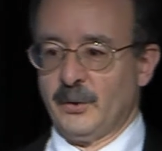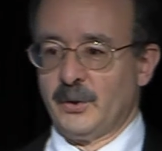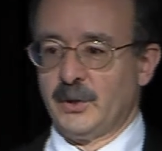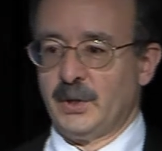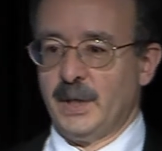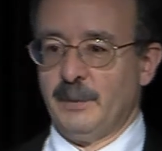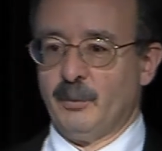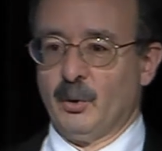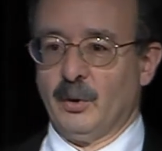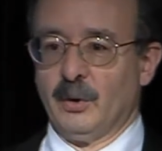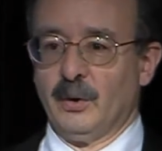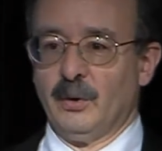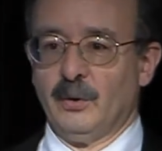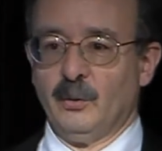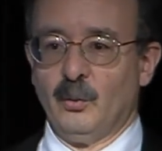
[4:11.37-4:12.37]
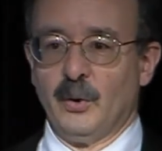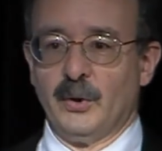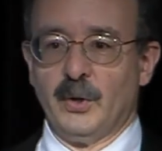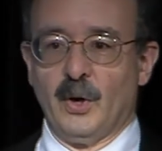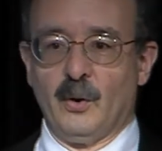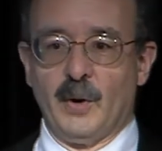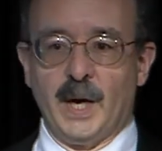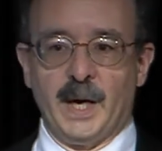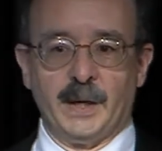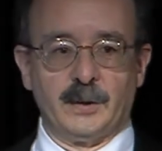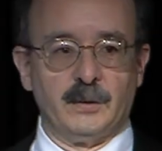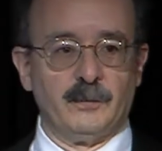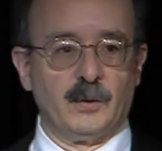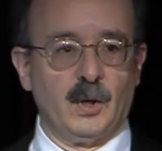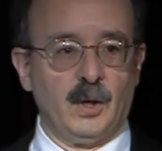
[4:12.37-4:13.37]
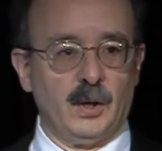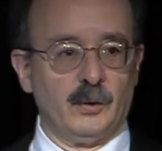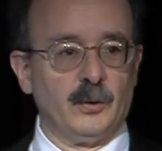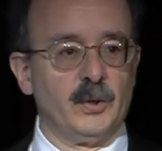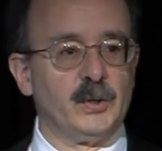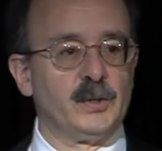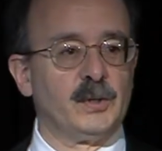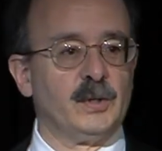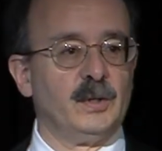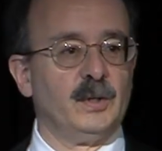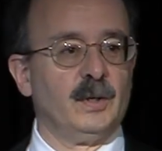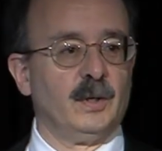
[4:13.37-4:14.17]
cheaper with no act of Congress